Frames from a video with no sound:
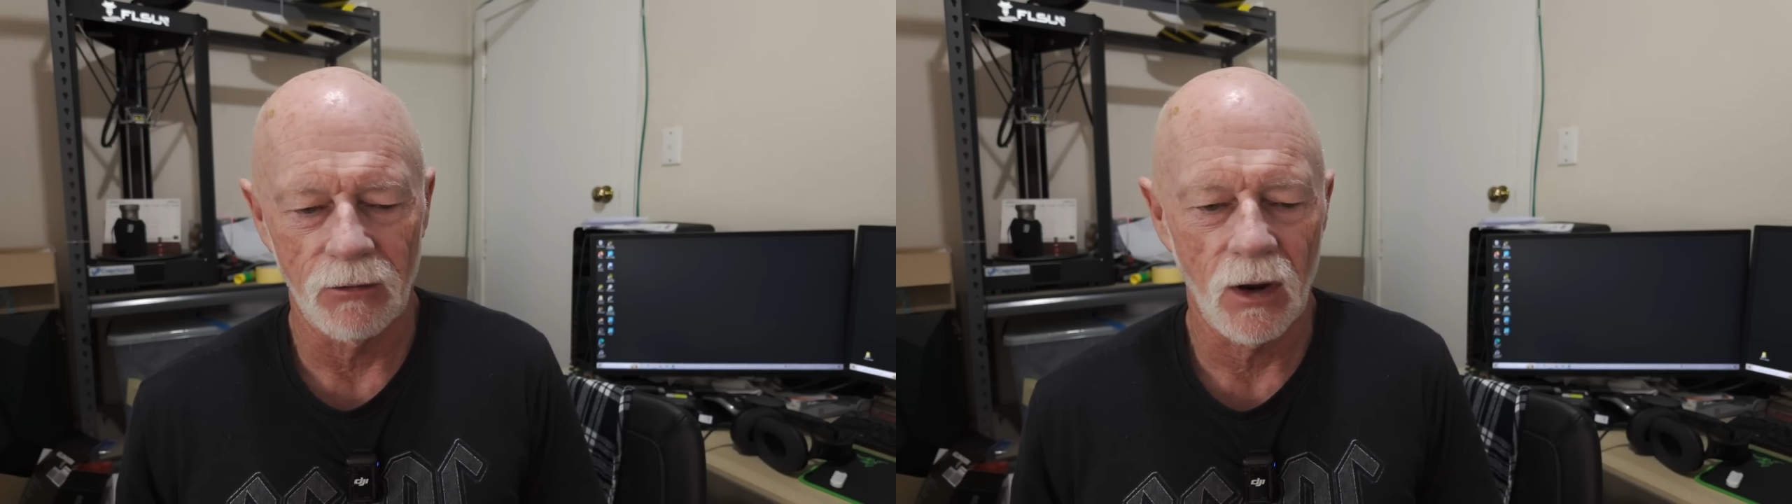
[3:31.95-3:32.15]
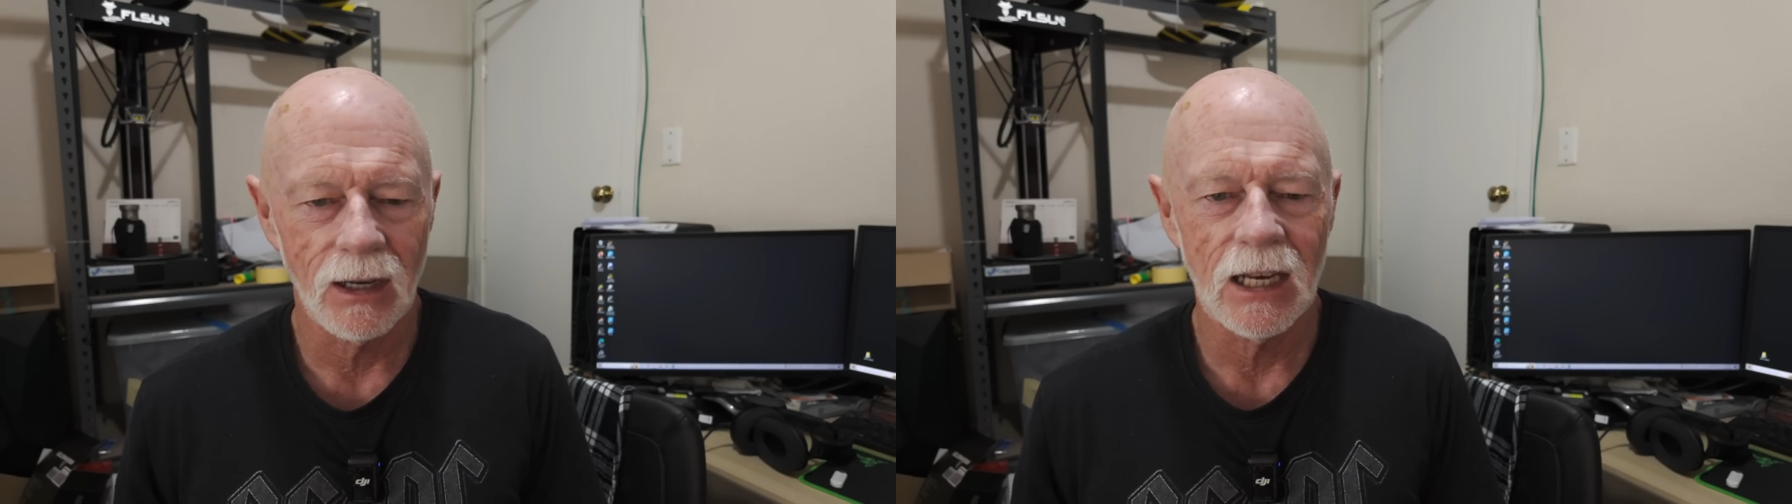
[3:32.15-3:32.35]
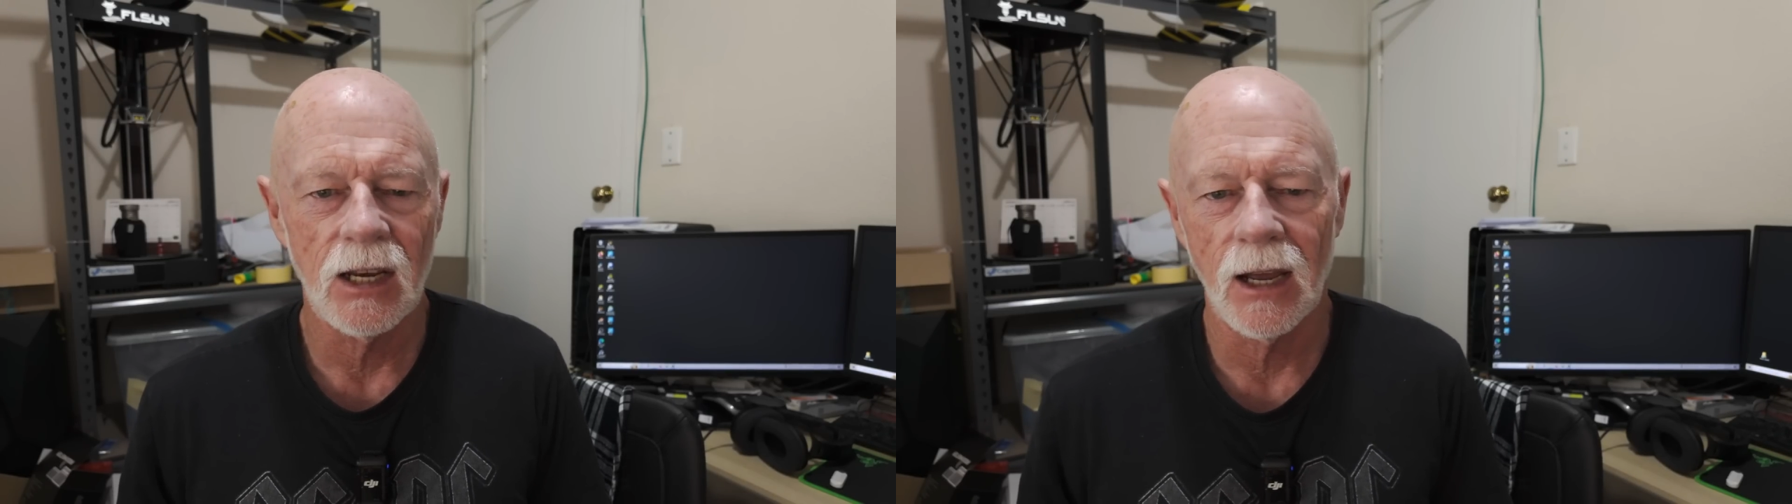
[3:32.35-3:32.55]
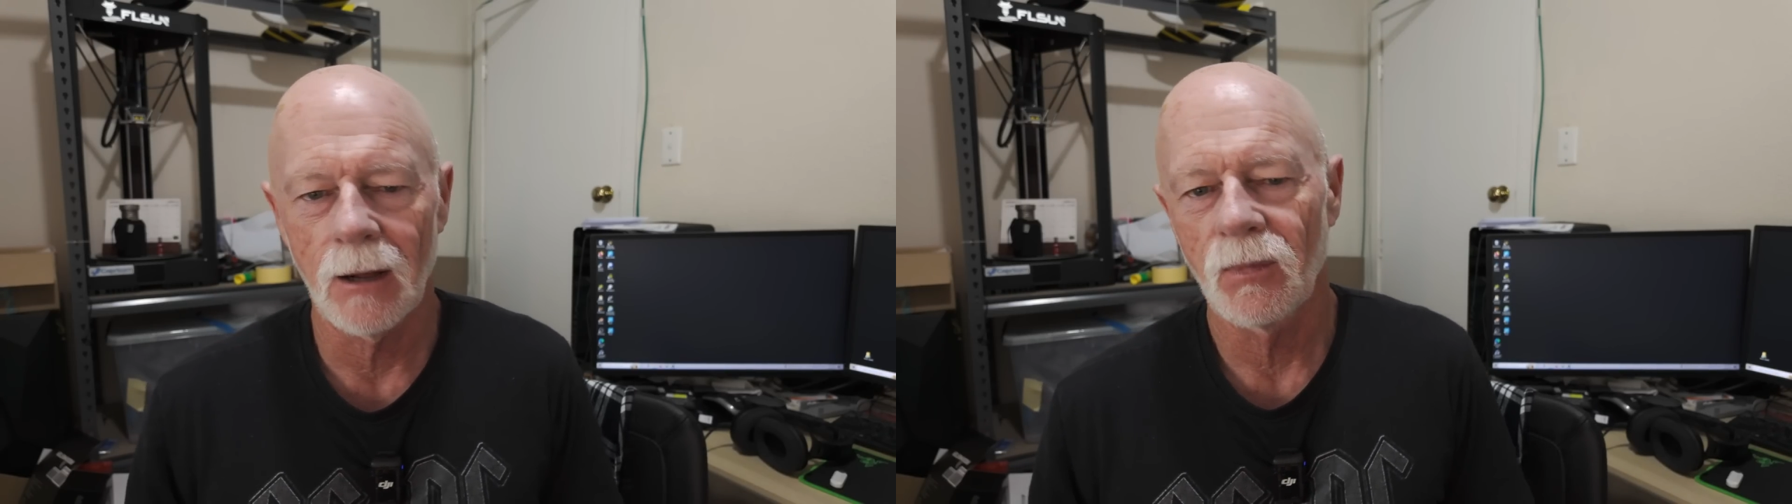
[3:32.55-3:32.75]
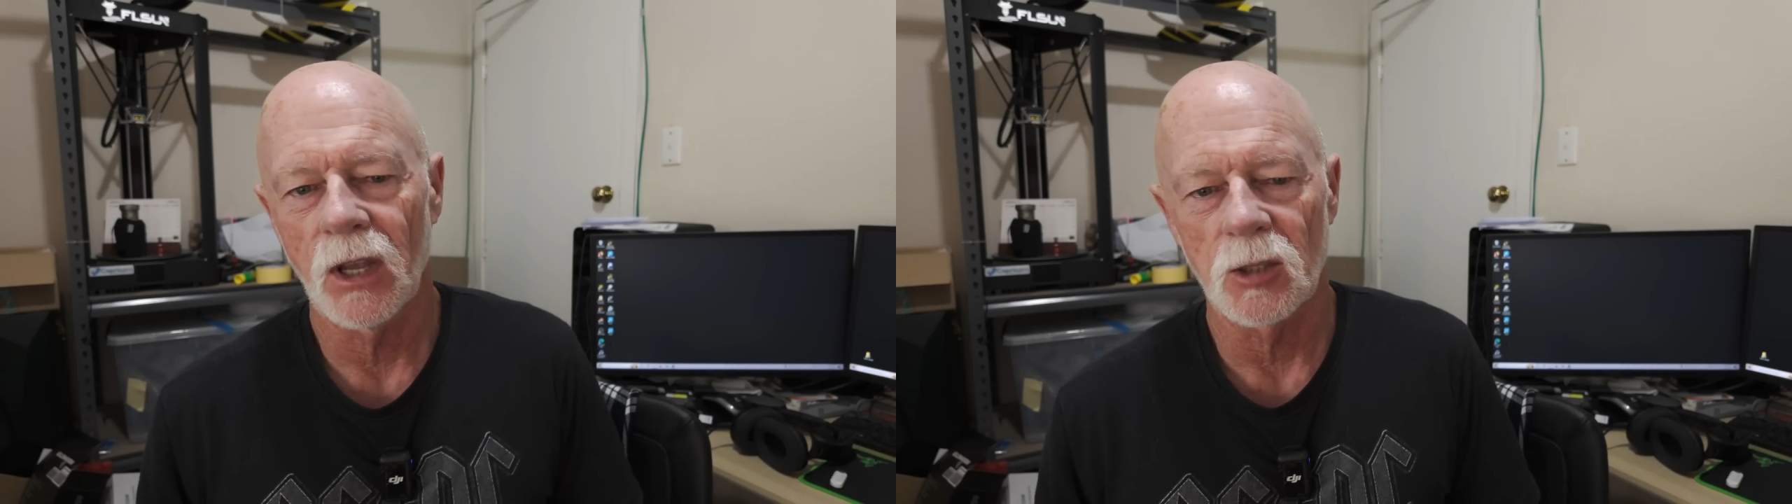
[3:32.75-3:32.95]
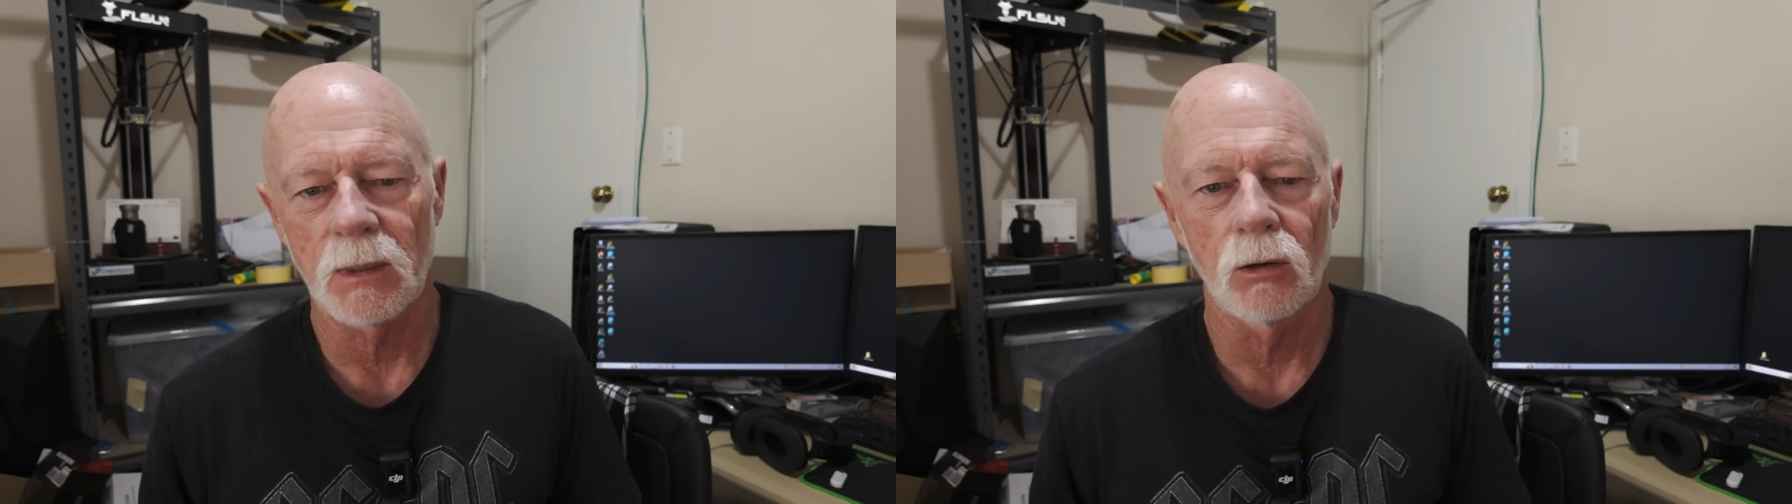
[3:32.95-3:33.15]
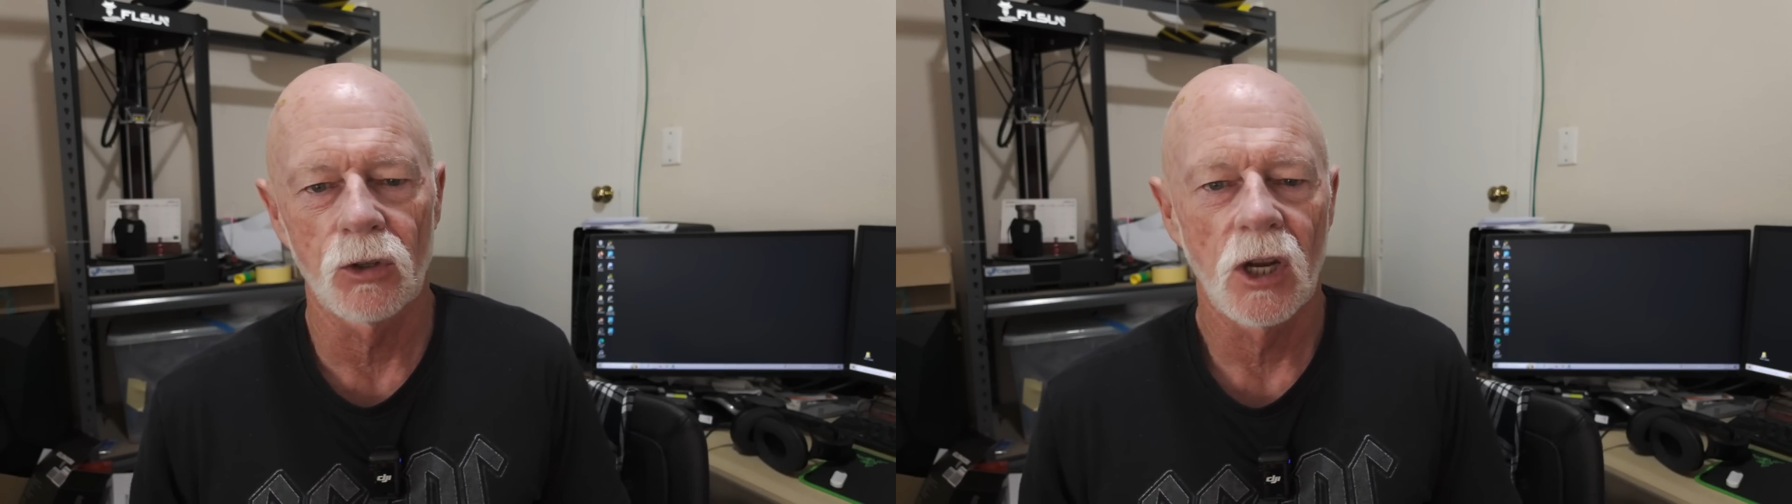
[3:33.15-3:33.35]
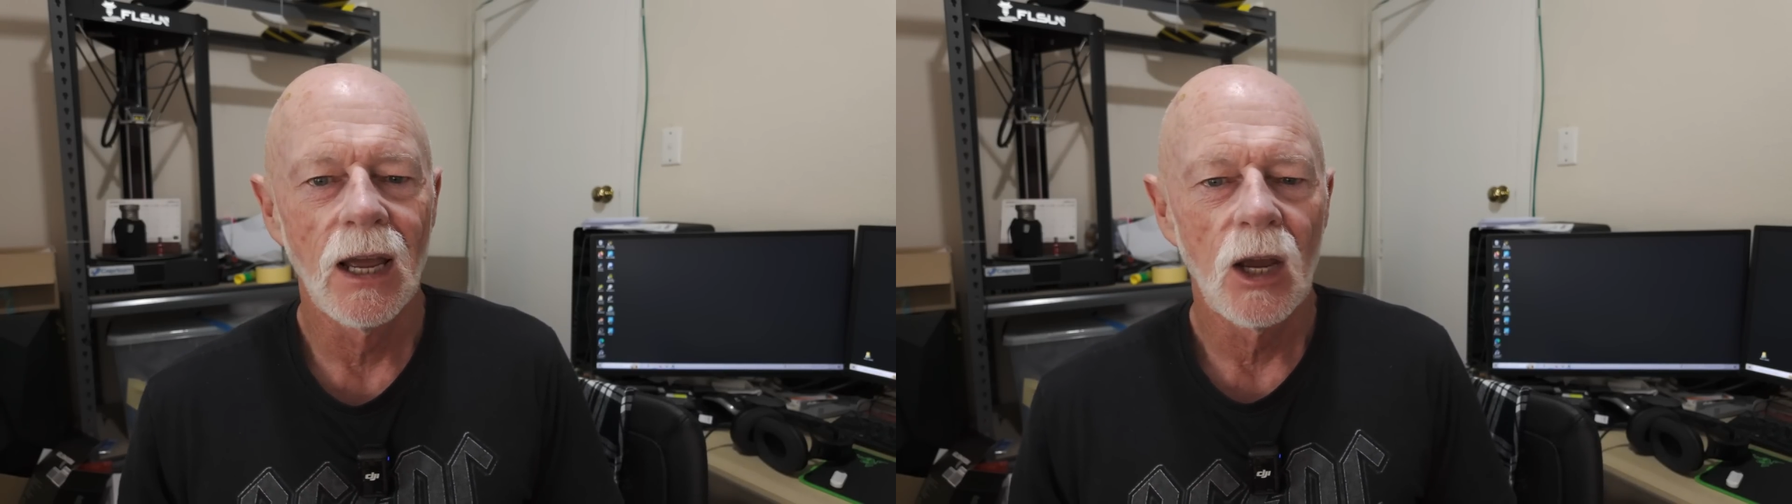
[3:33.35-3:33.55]
but finally now that it's been
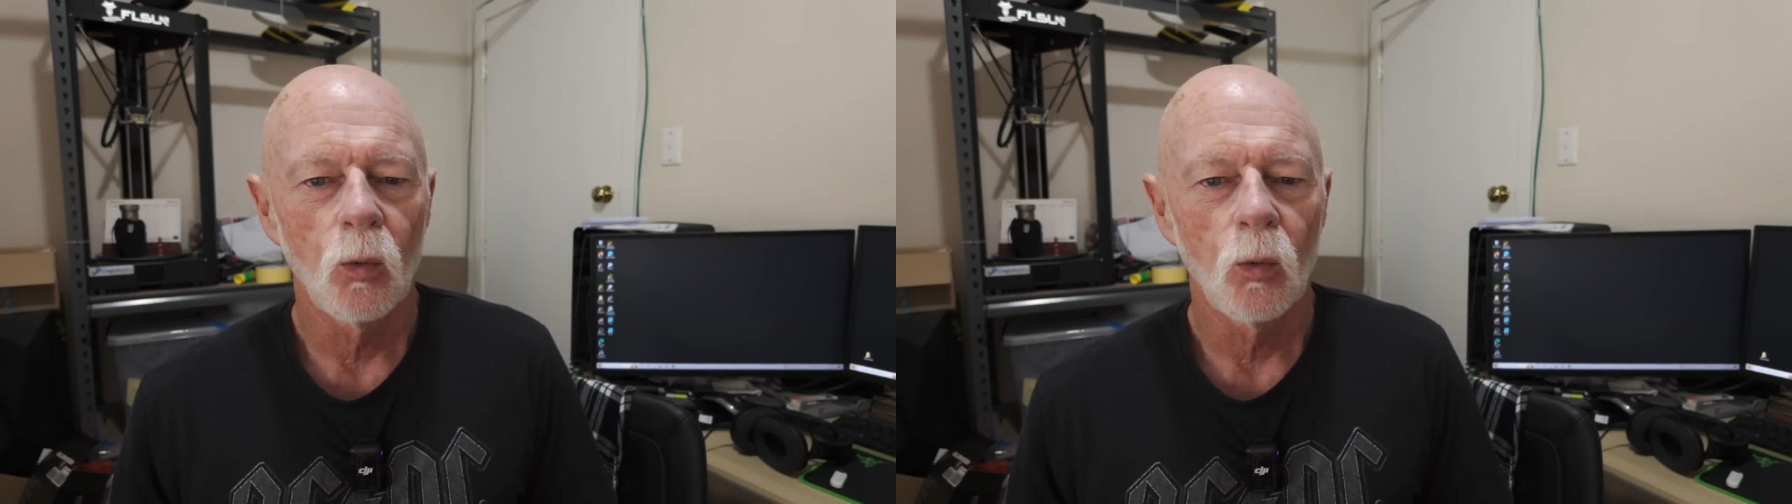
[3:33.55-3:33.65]
launched,